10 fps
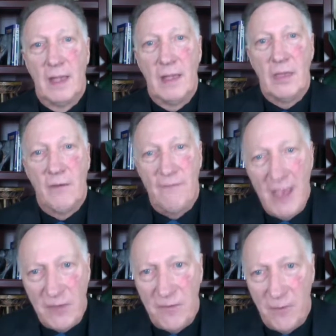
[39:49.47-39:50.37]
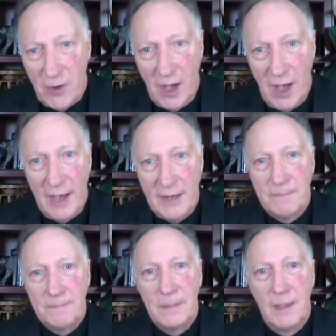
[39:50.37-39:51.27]
the faithful God,
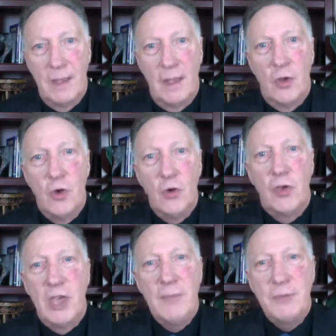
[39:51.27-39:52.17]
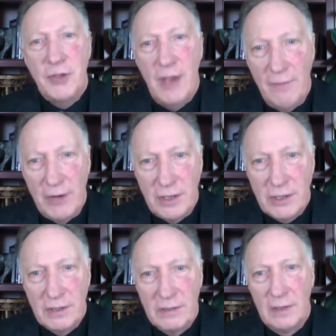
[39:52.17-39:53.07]
who keeps
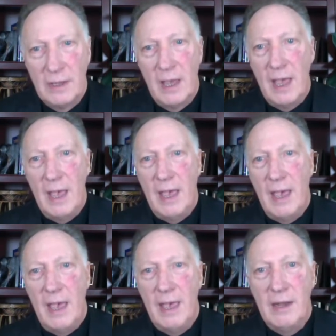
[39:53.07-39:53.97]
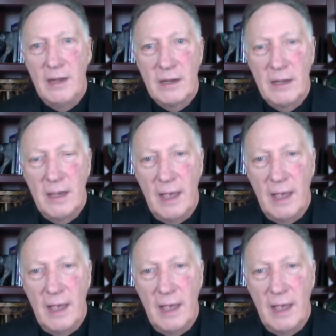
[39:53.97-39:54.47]
covenant and